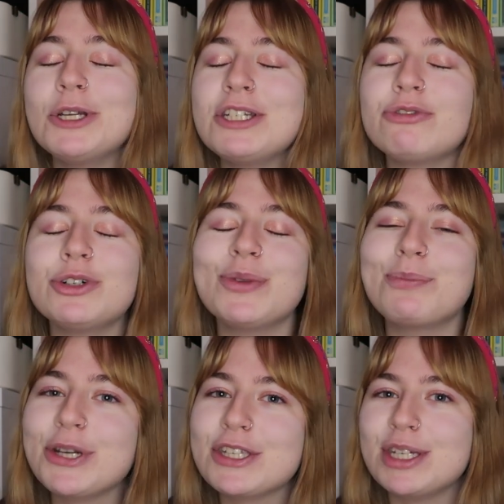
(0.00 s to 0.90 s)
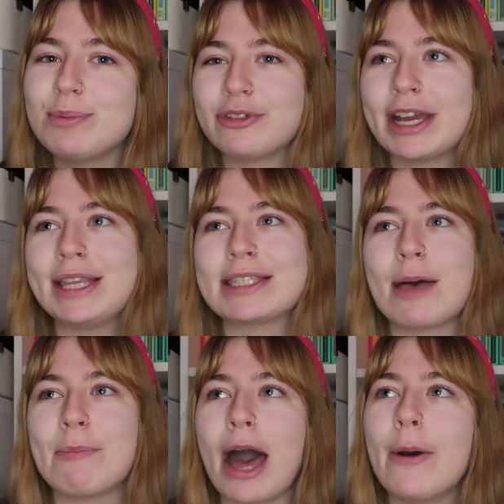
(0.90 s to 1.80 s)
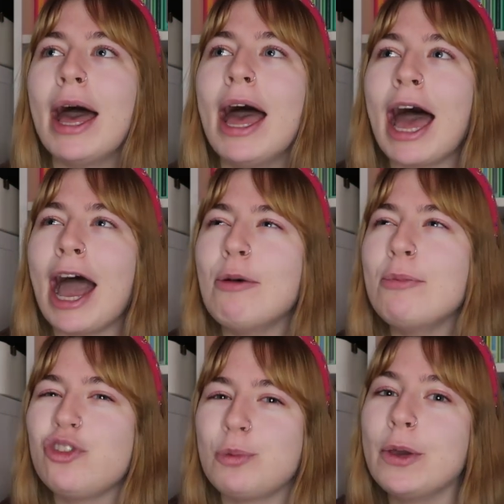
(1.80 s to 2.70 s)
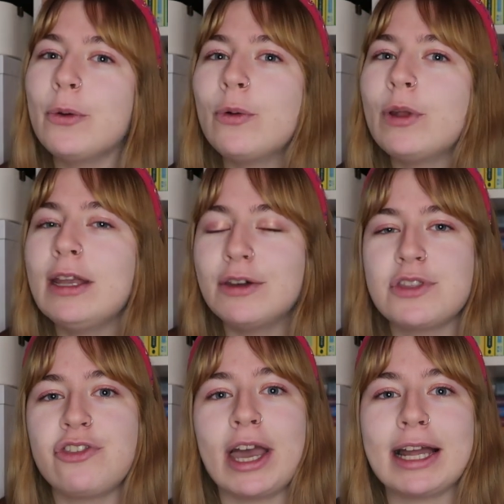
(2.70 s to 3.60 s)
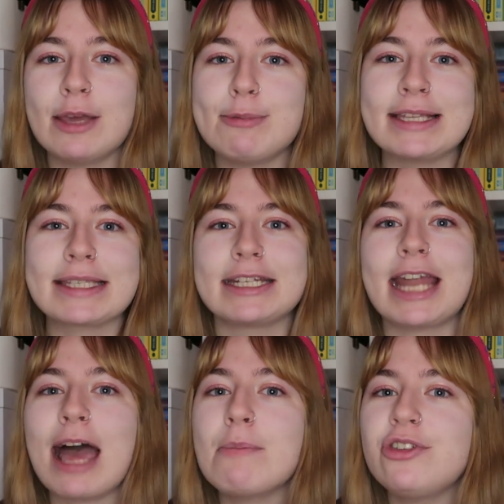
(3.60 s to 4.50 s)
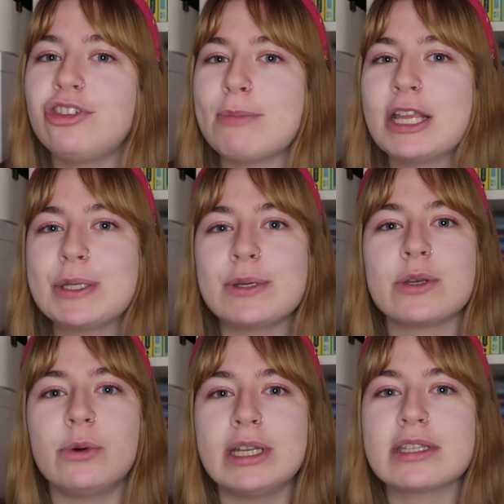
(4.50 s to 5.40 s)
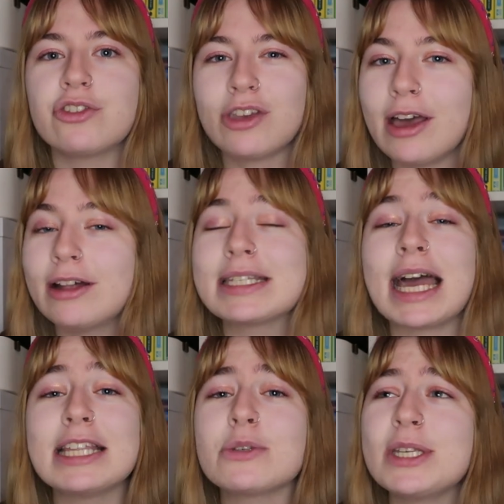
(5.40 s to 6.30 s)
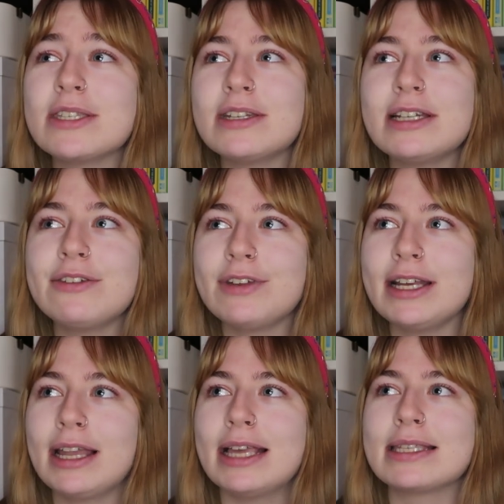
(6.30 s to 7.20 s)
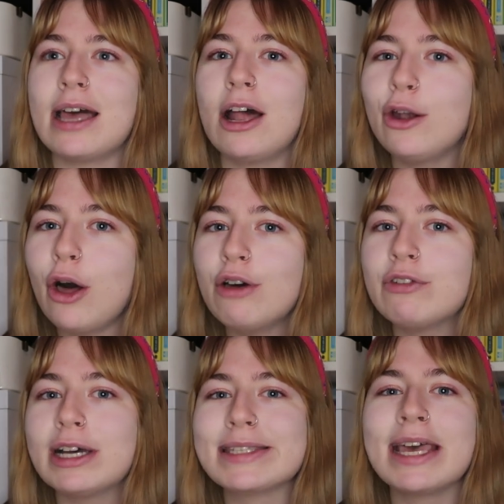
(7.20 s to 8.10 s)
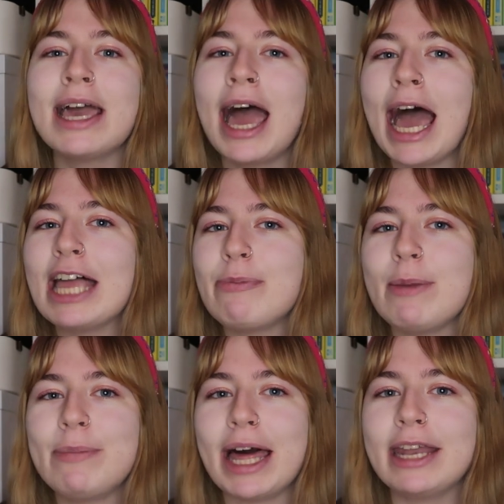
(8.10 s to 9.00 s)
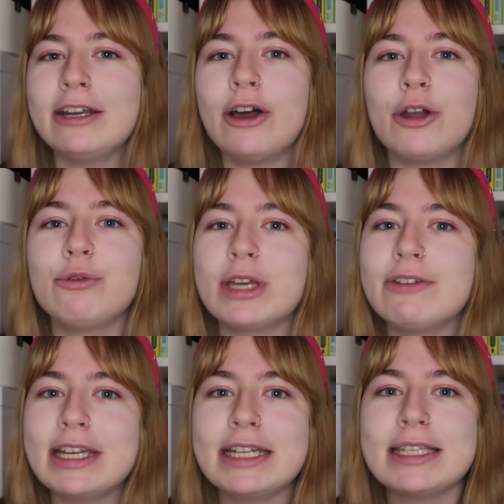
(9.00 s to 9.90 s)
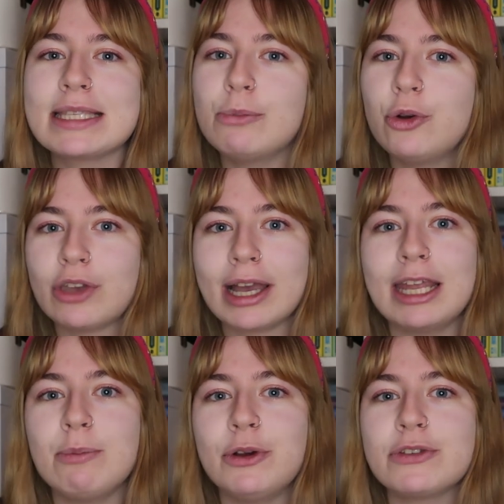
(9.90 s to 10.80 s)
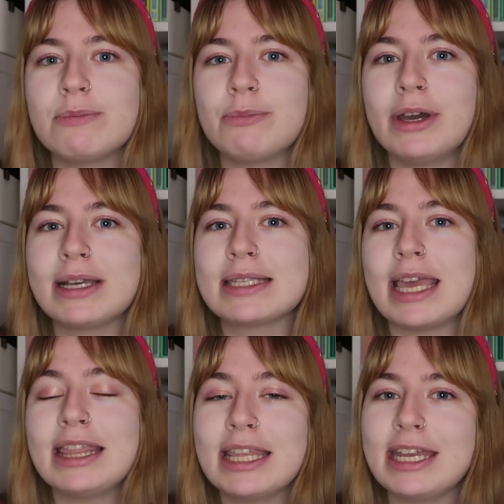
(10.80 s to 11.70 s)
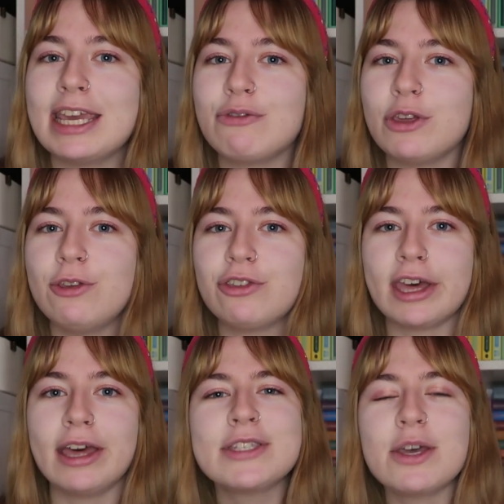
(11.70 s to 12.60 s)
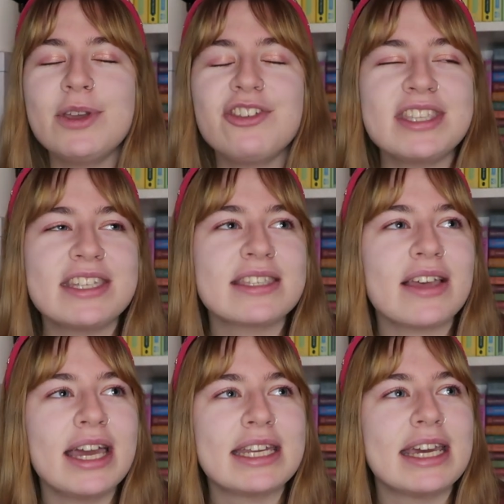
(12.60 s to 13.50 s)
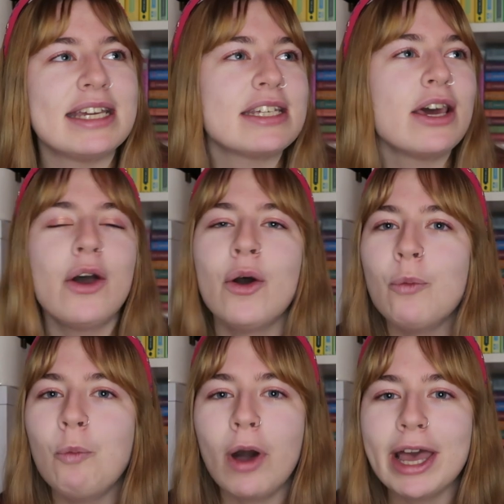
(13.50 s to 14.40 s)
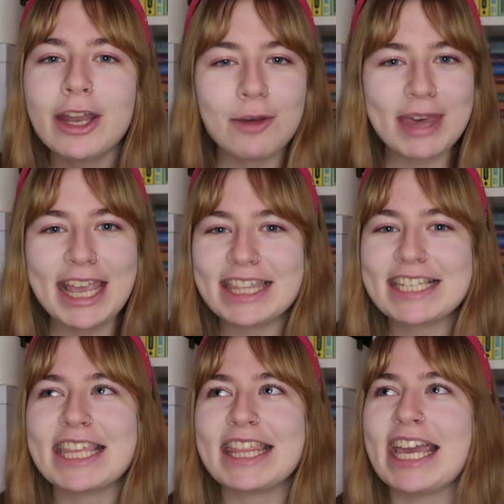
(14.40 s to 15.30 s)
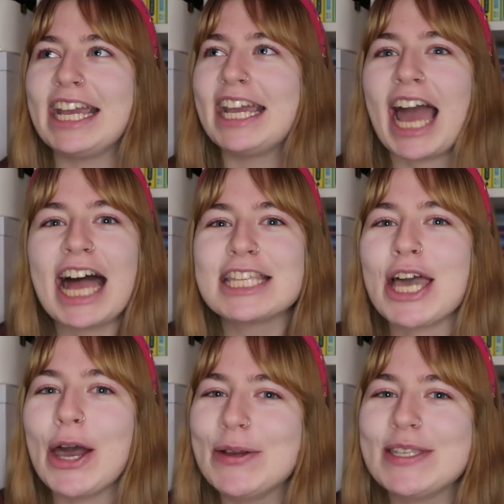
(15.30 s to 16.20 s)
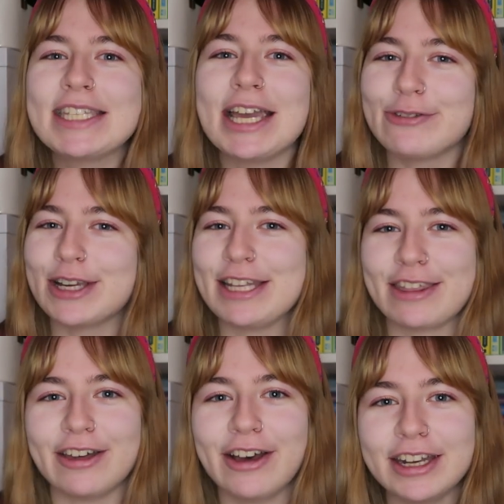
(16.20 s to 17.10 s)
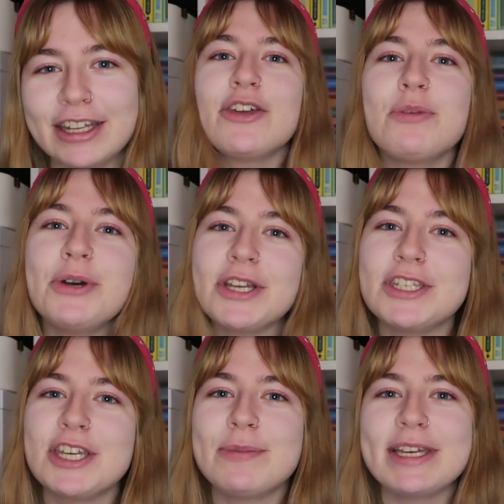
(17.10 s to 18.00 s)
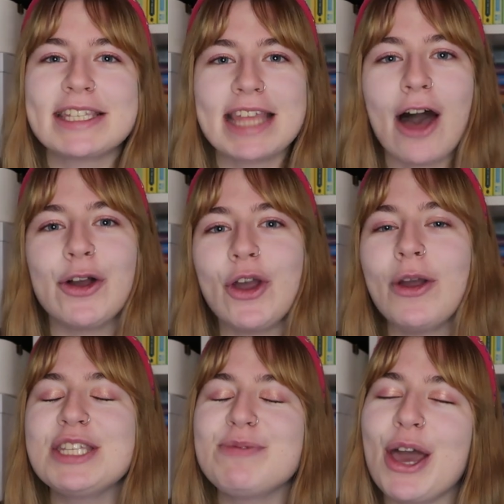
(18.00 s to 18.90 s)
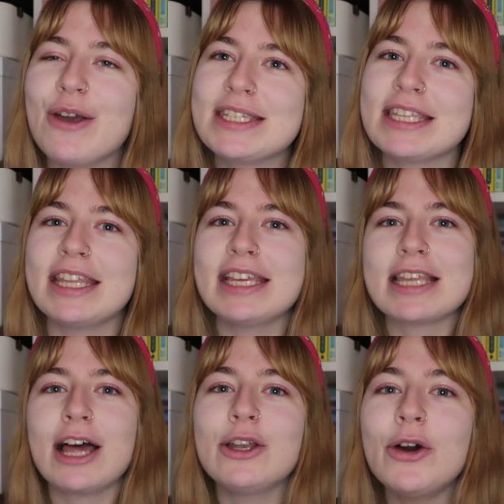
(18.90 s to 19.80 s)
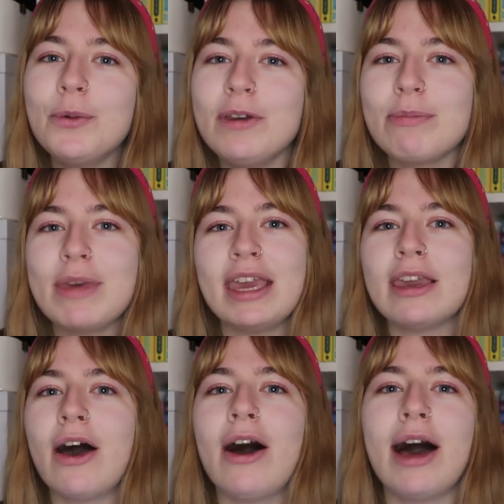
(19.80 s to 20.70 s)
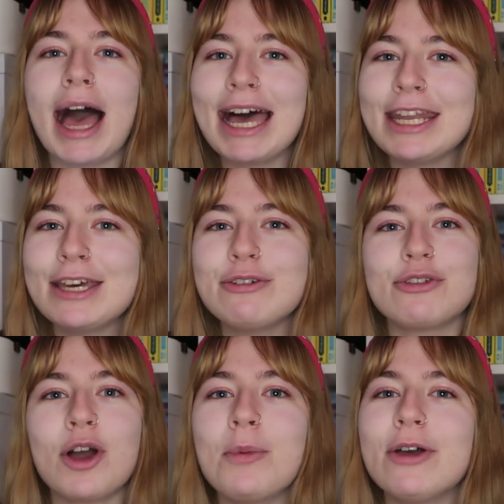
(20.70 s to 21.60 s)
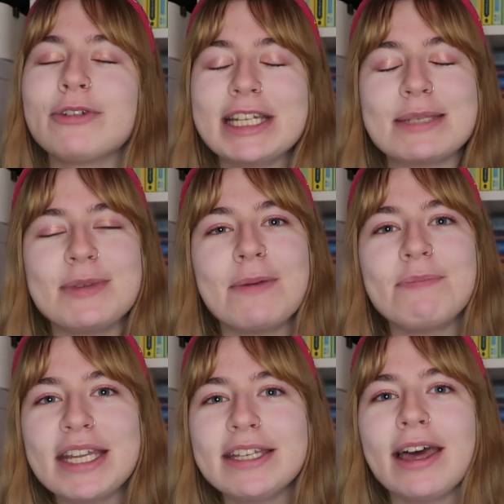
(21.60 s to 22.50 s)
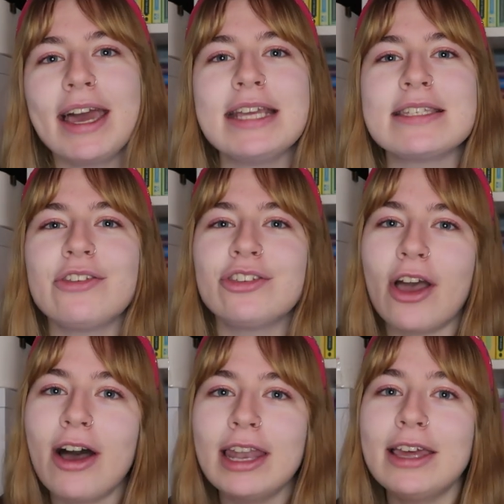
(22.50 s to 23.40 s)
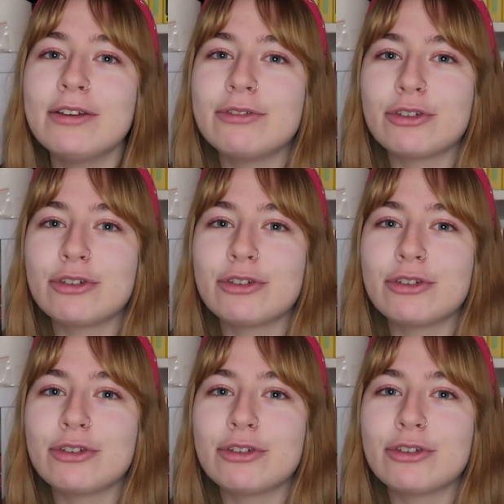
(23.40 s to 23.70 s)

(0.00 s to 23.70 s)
wonderful booktube friends about how much we all loved Jacqueline Wilson and how much she meant to us all as a child. And we suddenly realised that a lot of us had been planning on rereading some more Jacqueline Wilson books in the near future. So we just decided why not make this a thing and host a readathon? So the booktubers that are going to be hosting this along with me are Anna from Read to Me at Midnight, Charlotte